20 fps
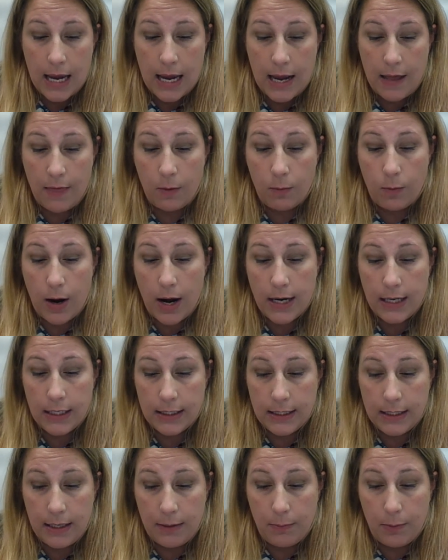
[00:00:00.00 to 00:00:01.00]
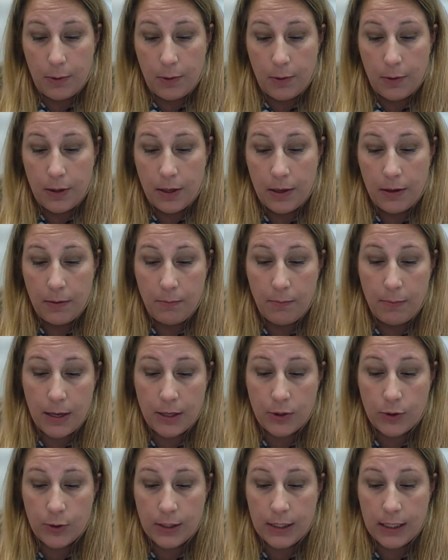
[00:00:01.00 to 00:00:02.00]
and the writing sample
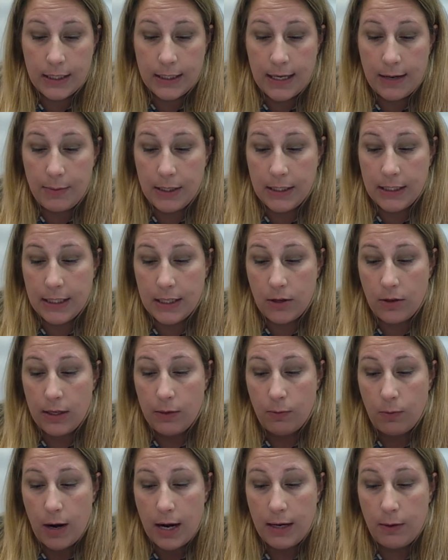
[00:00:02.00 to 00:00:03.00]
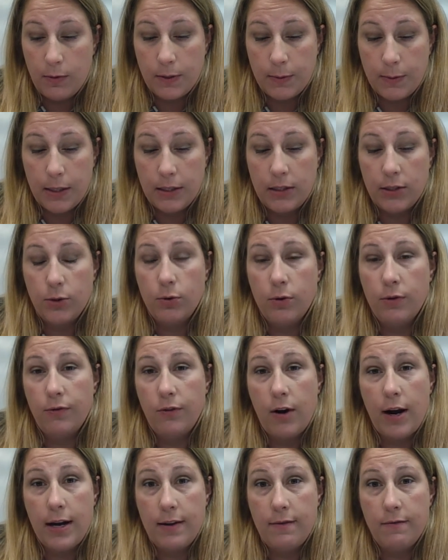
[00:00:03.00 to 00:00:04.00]
measures the examinee's skill in writing responses to a
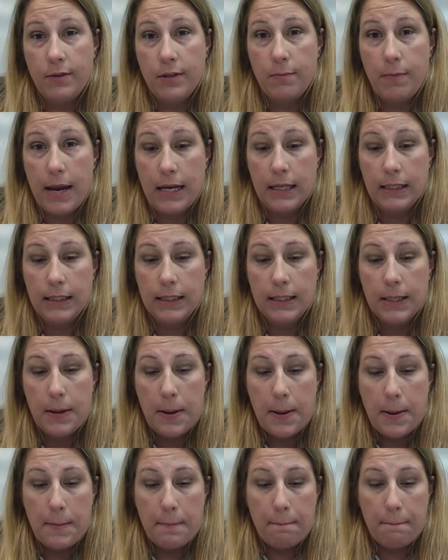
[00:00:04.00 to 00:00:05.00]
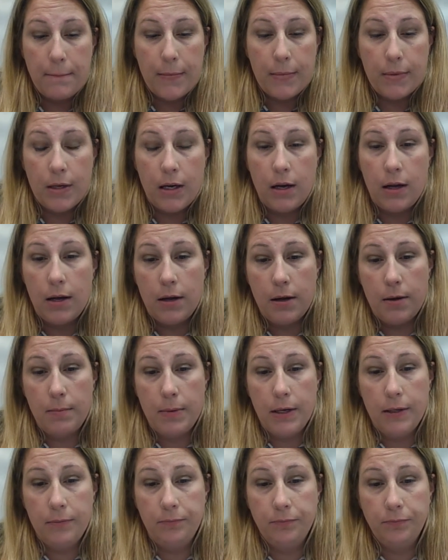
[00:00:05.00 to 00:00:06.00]
variety of demands.
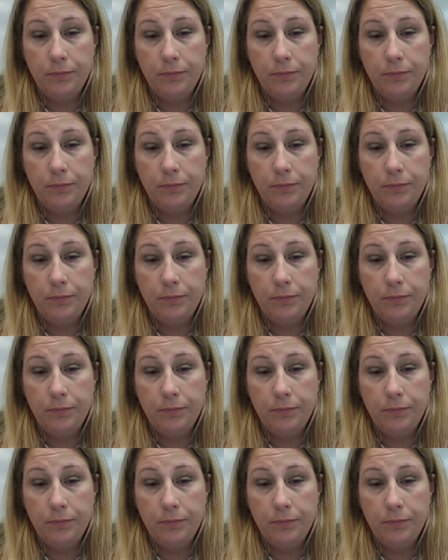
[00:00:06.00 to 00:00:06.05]
Her